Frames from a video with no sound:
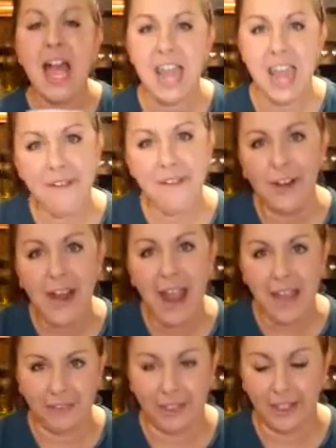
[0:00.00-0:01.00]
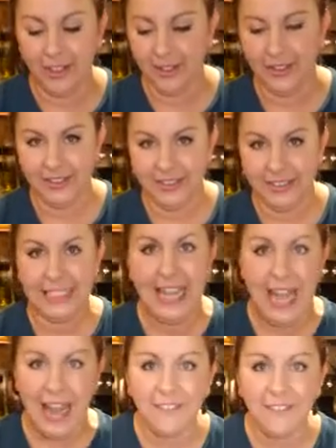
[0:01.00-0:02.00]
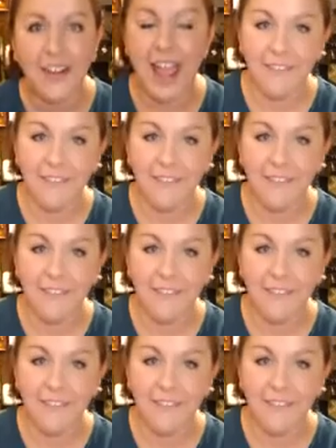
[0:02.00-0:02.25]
Never, ever, never,